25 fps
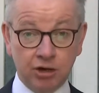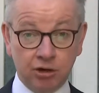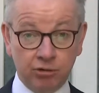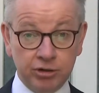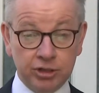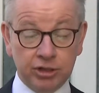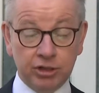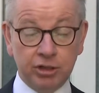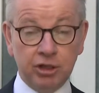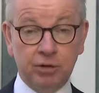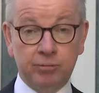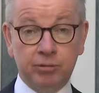
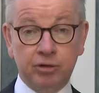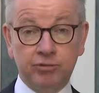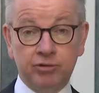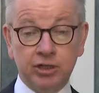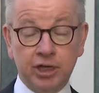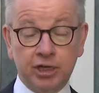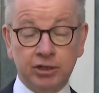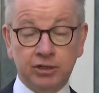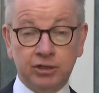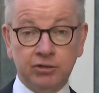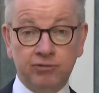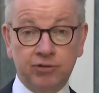increase the number
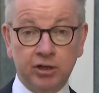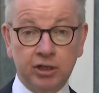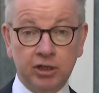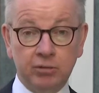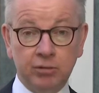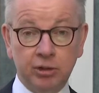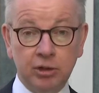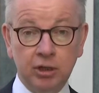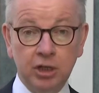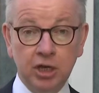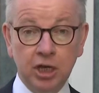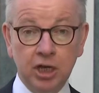of tests
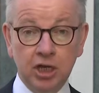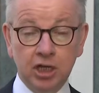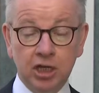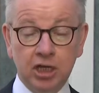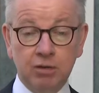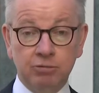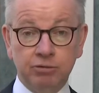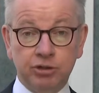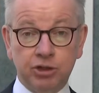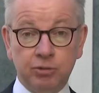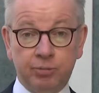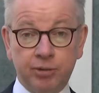available.
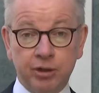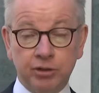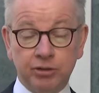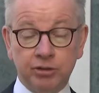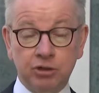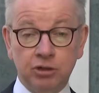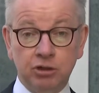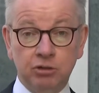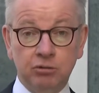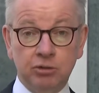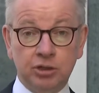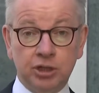He was the
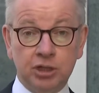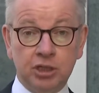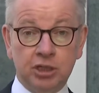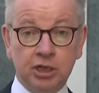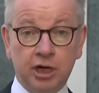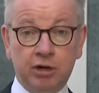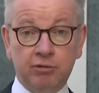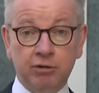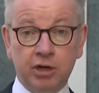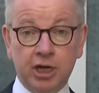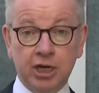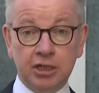person who was
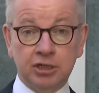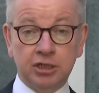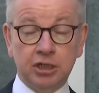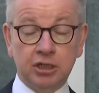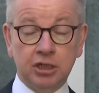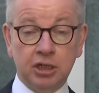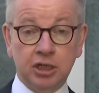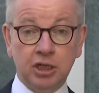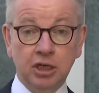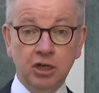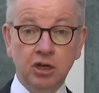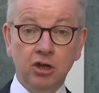interrogating
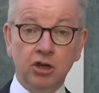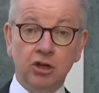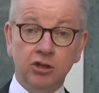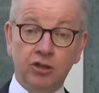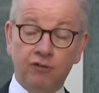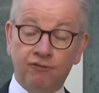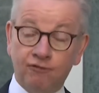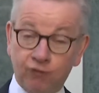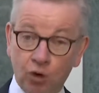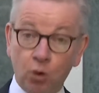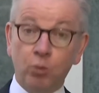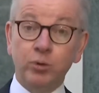
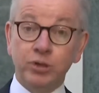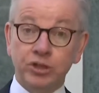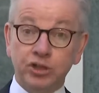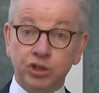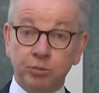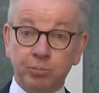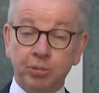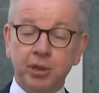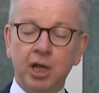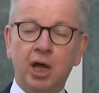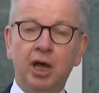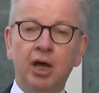the forward
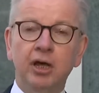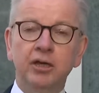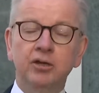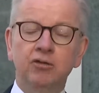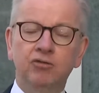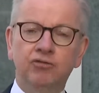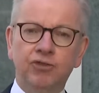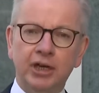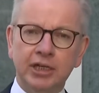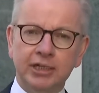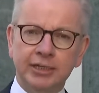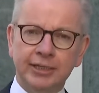supply
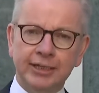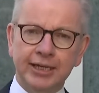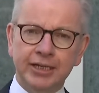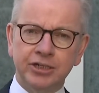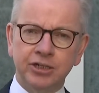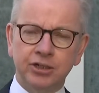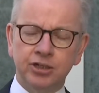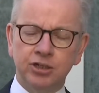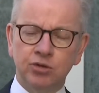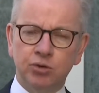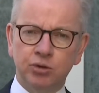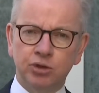of
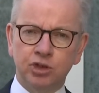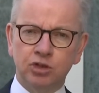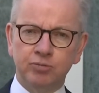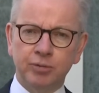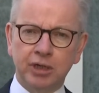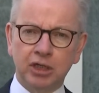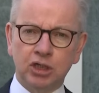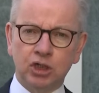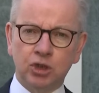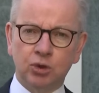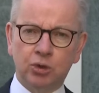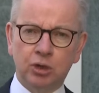ventilators in order
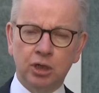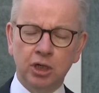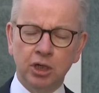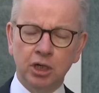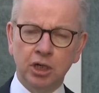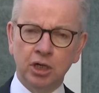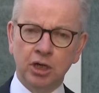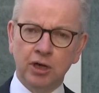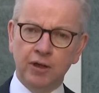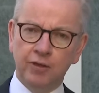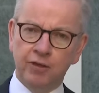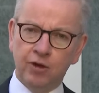to make sure
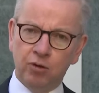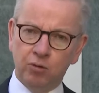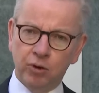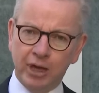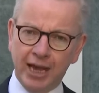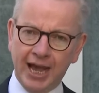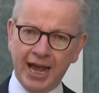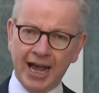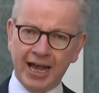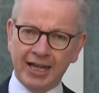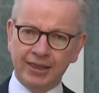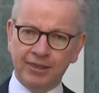that
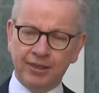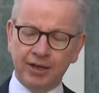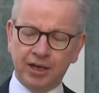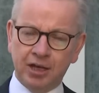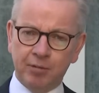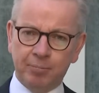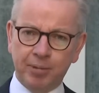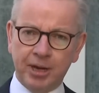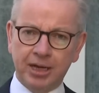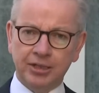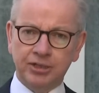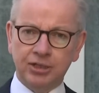we had the
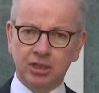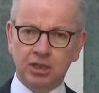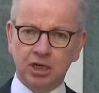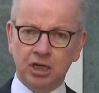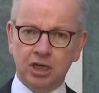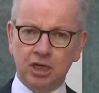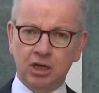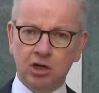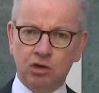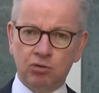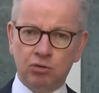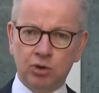
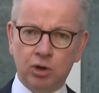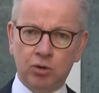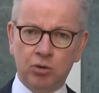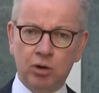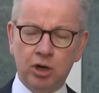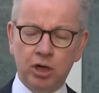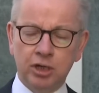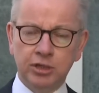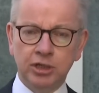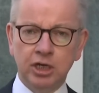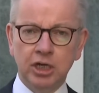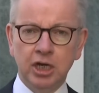capacity
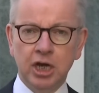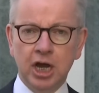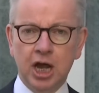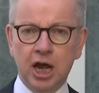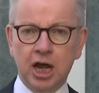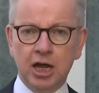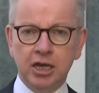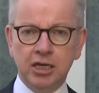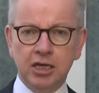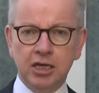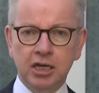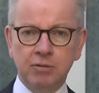required.
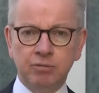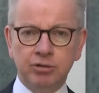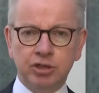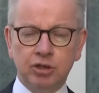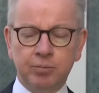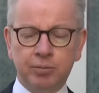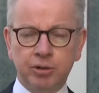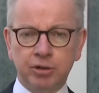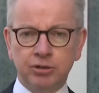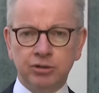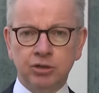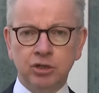He
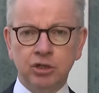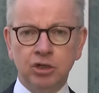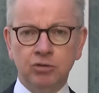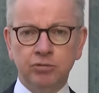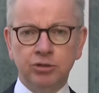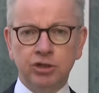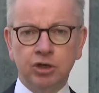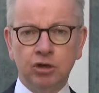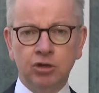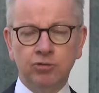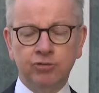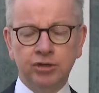was the person
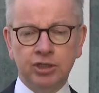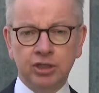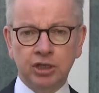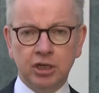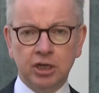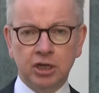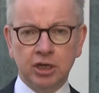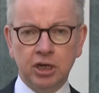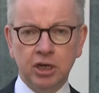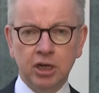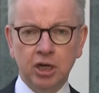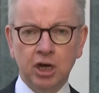who was
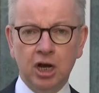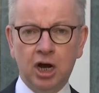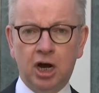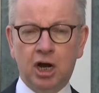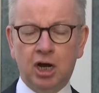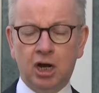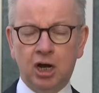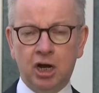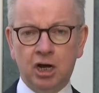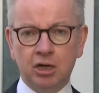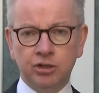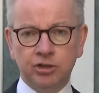overseeing
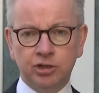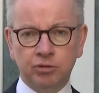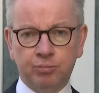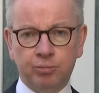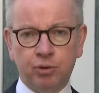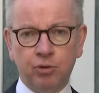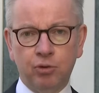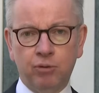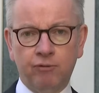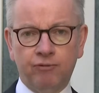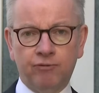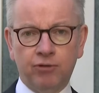our
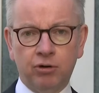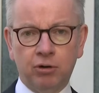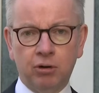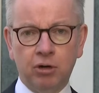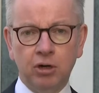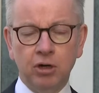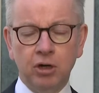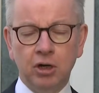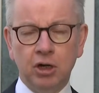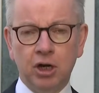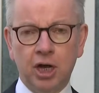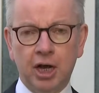support
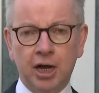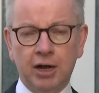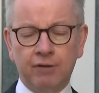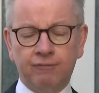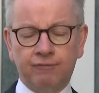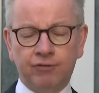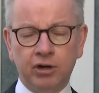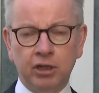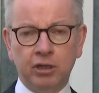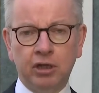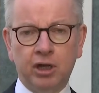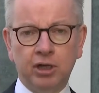for
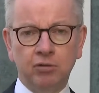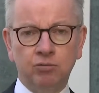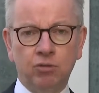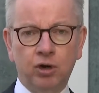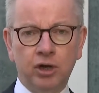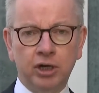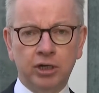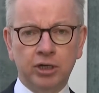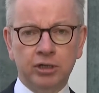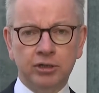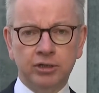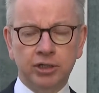frontline
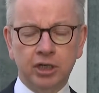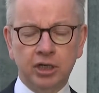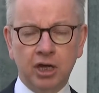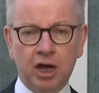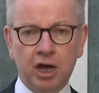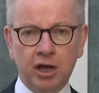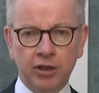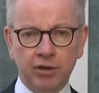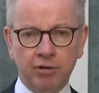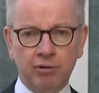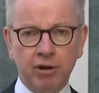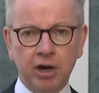workers
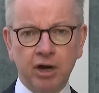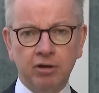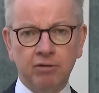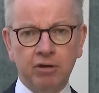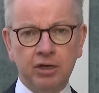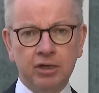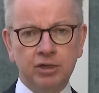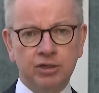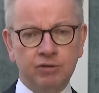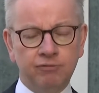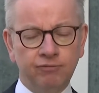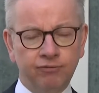in other
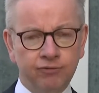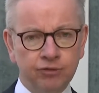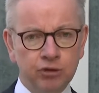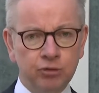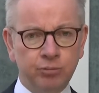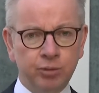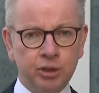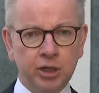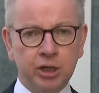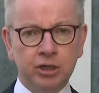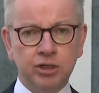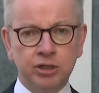areas, in
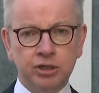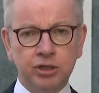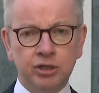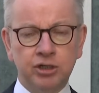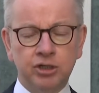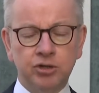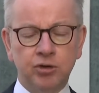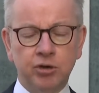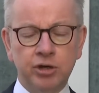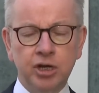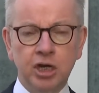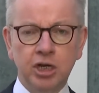food production
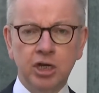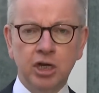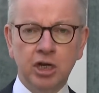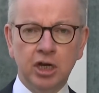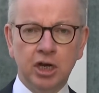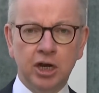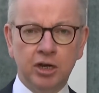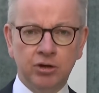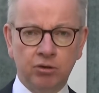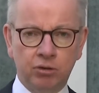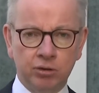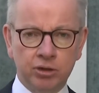and so on,
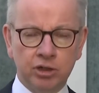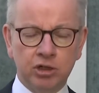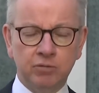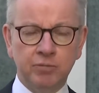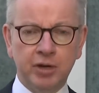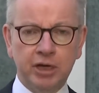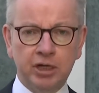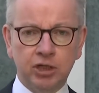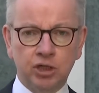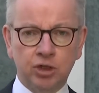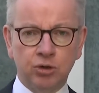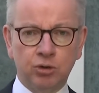in order
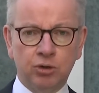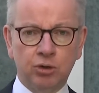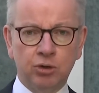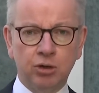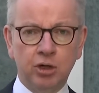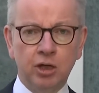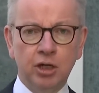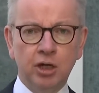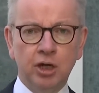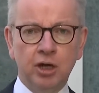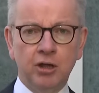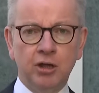to make
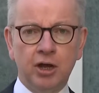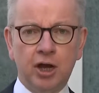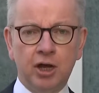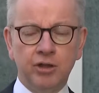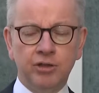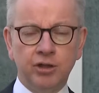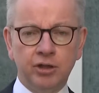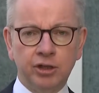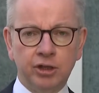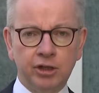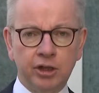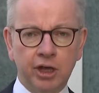sure
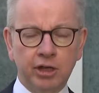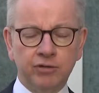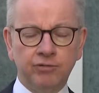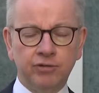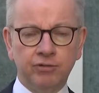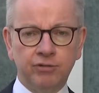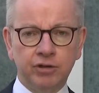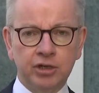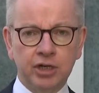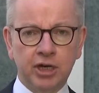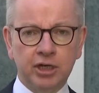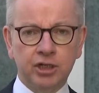that the
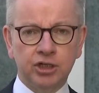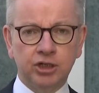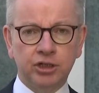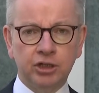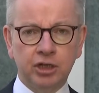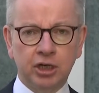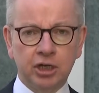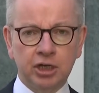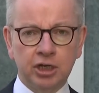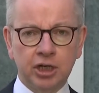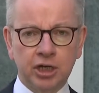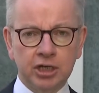life of the
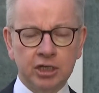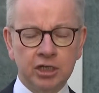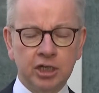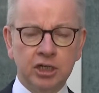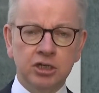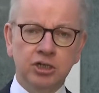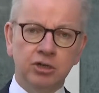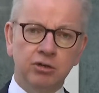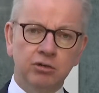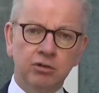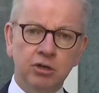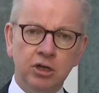nation can
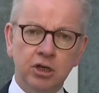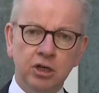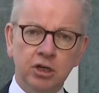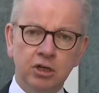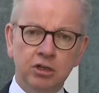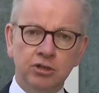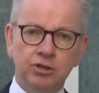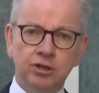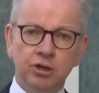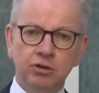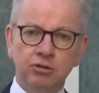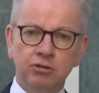continue.
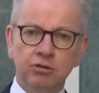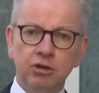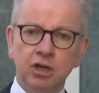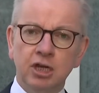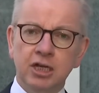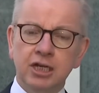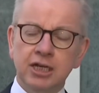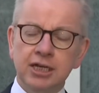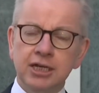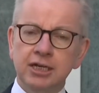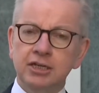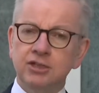So
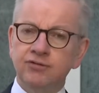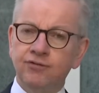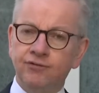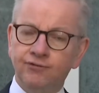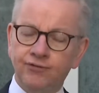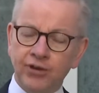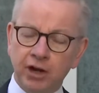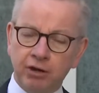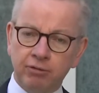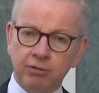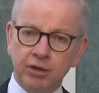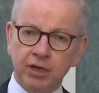he is
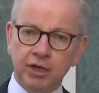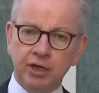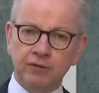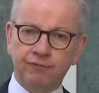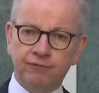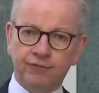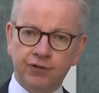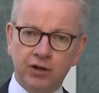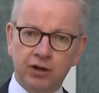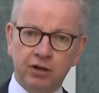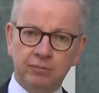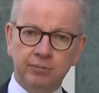very
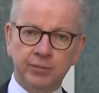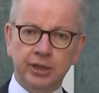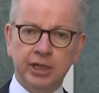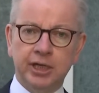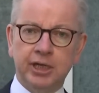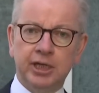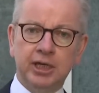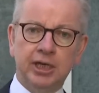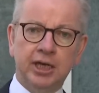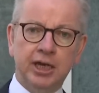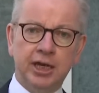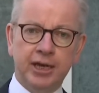
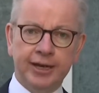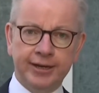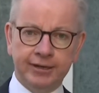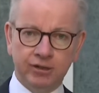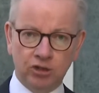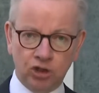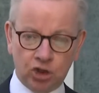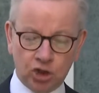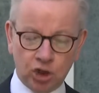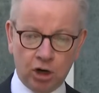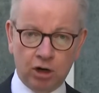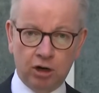firmly
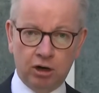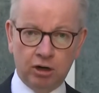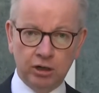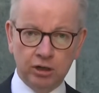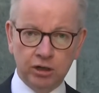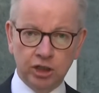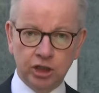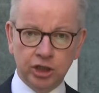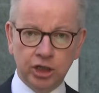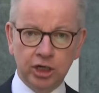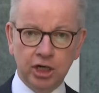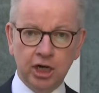in
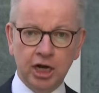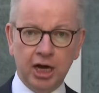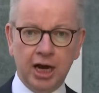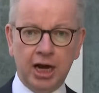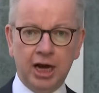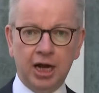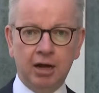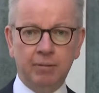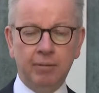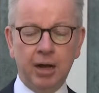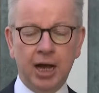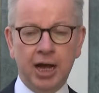charge,
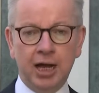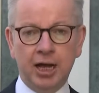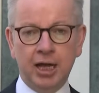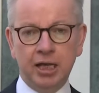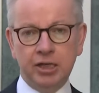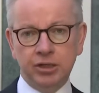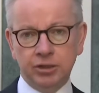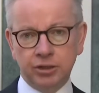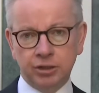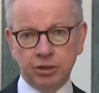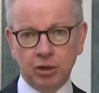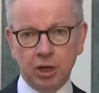
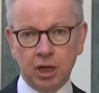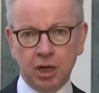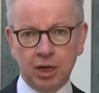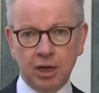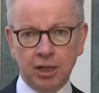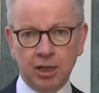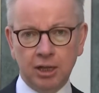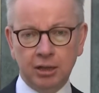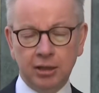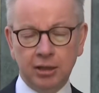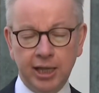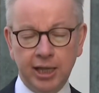and
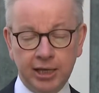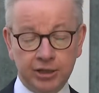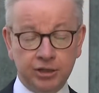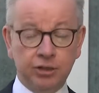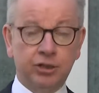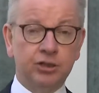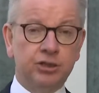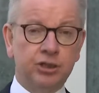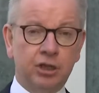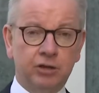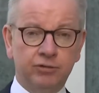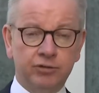
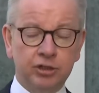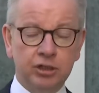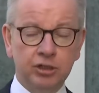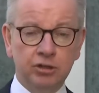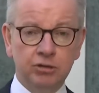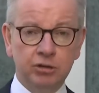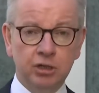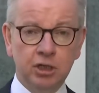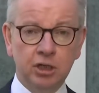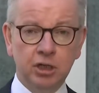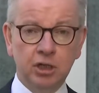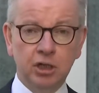later this
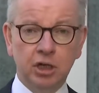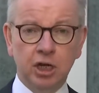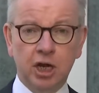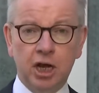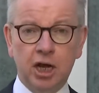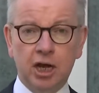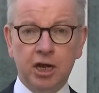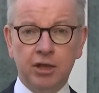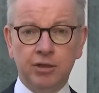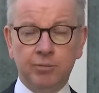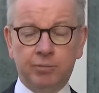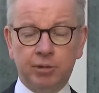afternoon,
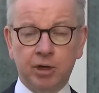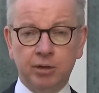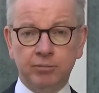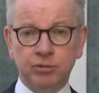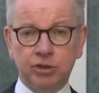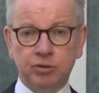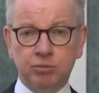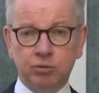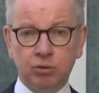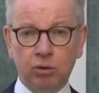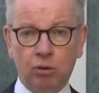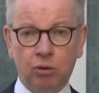the Prime
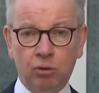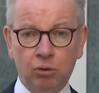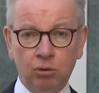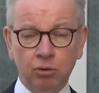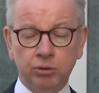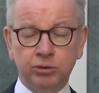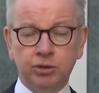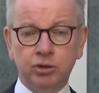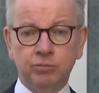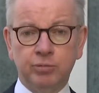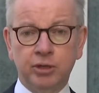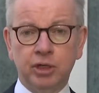Minister will
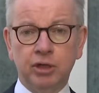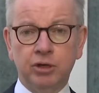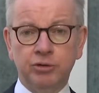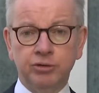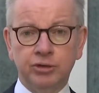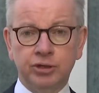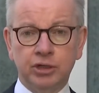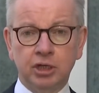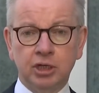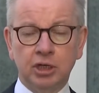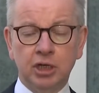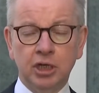also be
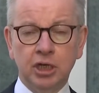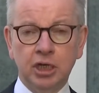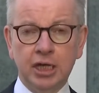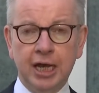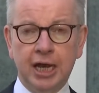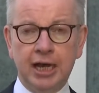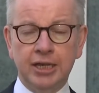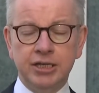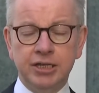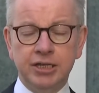hosting